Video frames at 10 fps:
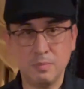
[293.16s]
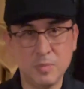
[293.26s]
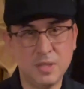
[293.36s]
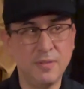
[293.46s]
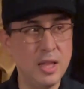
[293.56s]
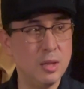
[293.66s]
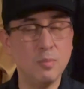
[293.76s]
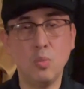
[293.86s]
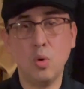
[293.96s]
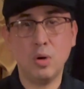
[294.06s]
develop
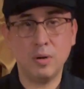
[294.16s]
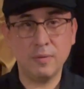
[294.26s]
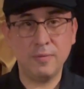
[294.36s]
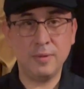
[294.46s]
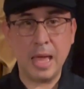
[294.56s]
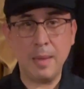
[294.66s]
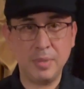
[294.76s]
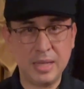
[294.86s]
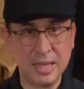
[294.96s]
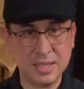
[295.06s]
more of
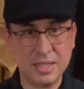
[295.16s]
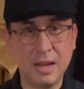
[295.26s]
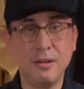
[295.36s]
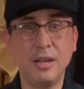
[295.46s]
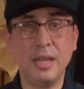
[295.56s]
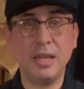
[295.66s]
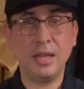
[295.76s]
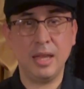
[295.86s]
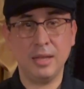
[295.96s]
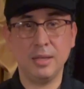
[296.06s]

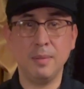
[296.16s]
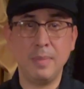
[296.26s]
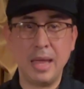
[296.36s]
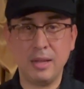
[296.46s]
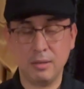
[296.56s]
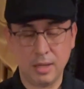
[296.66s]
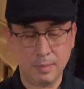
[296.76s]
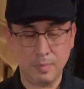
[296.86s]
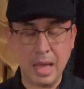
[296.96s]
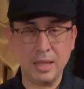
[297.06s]
ambidexterity and command
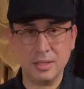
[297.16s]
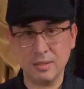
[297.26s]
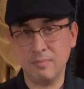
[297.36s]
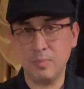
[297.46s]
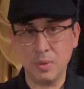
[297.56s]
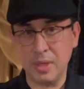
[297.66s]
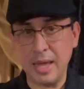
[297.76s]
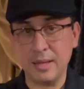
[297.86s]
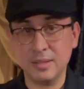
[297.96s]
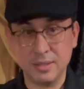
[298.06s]
and balance on both
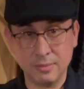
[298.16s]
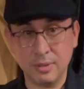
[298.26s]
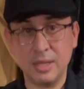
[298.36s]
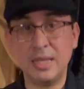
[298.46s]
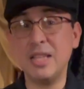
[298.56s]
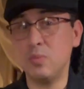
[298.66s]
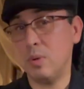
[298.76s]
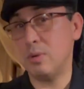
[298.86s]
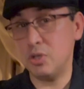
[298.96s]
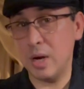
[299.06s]
hands, because that's
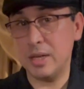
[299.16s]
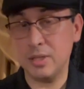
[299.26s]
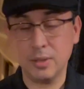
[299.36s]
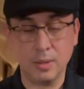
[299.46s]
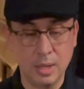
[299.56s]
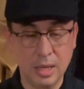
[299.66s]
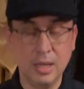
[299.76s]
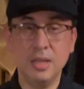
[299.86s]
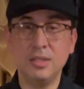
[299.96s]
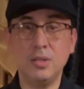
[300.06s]
what we're trying to do.
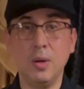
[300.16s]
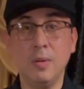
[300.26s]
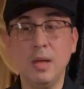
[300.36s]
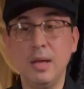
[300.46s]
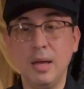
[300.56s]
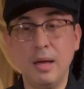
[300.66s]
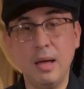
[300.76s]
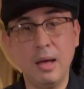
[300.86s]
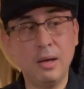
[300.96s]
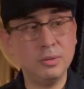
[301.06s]
So
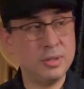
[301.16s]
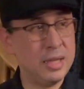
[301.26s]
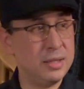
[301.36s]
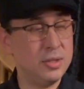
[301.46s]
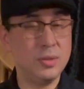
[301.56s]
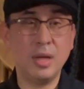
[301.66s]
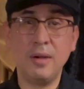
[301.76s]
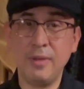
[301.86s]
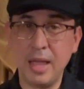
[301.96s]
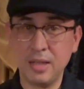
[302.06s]
I'll tend to do
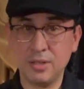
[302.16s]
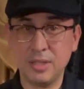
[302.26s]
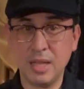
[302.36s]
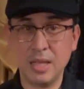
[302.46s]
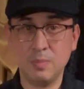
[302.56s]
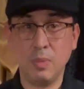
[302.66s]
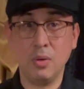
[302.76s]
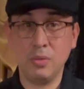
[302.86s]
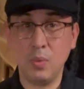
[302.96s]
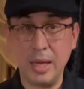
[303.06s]
every exercise
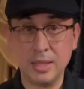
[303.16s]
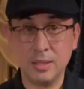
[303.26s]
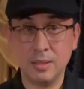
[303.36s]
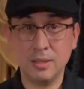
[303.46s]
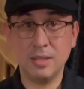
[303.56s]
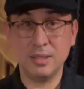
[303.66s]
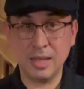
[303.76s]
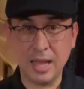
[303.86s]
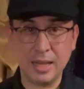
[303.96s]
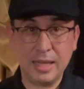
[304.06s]
both ways to
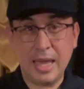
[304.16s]
kind of